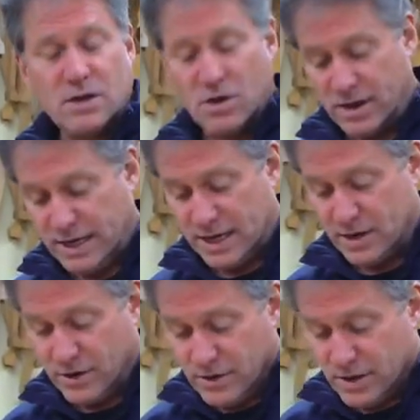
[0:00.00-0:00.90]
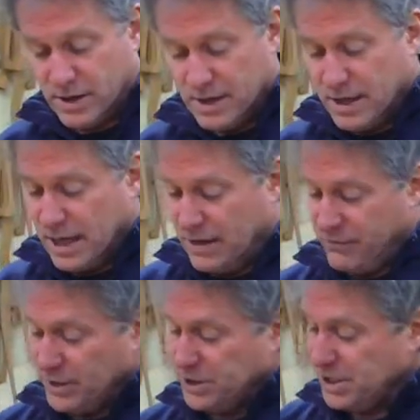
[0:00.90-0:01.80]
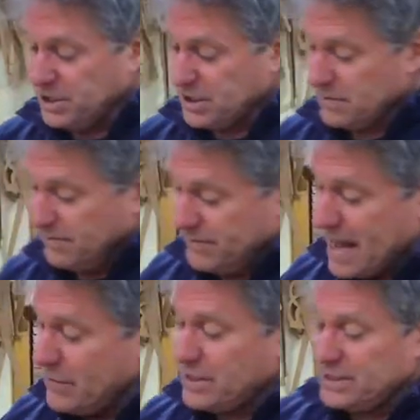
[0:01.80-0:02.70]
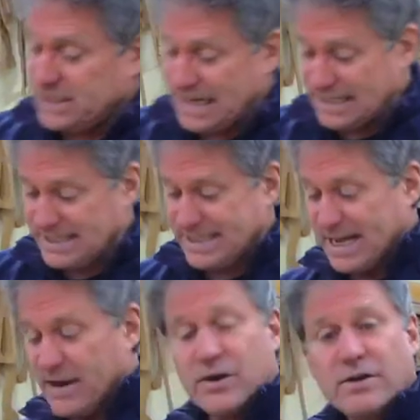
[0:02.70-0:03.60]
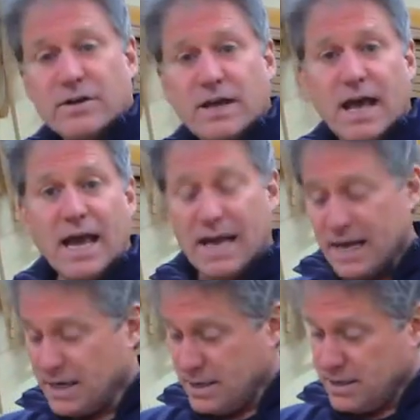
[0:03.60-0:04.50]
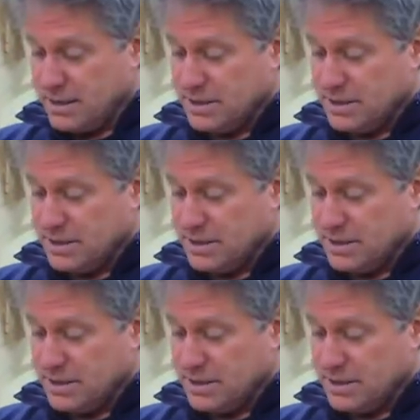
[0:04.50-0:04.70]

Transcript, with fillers: on here if we just found this dead center and